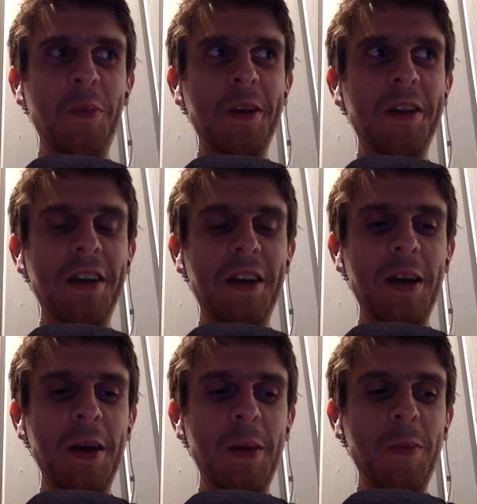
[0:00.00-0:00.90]
But
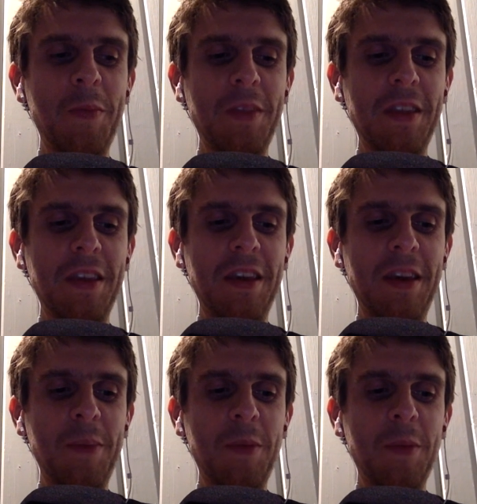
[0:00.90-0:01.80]
um,
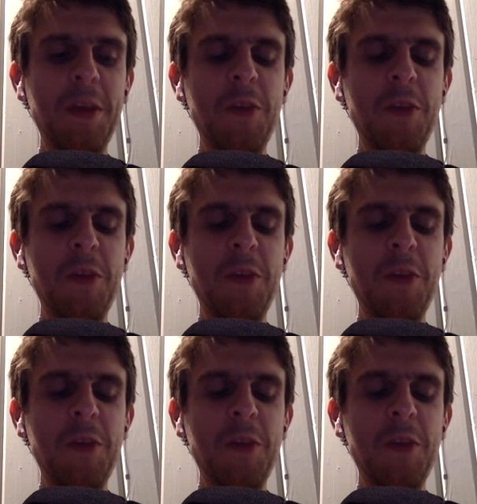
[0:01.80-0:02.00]
uh, makes